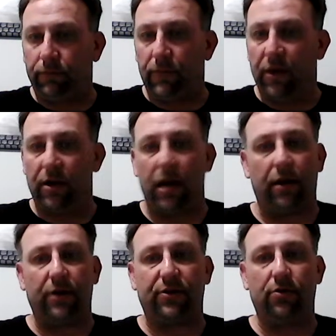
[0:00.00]
Yeah,
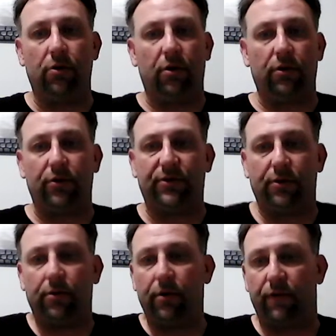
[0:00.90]
that's cool.
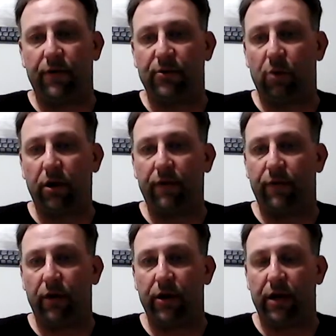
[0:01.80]
Solar, if it's working
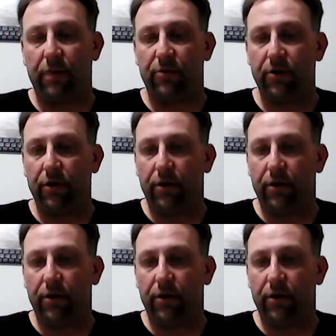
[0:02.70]
for you, keep doing it.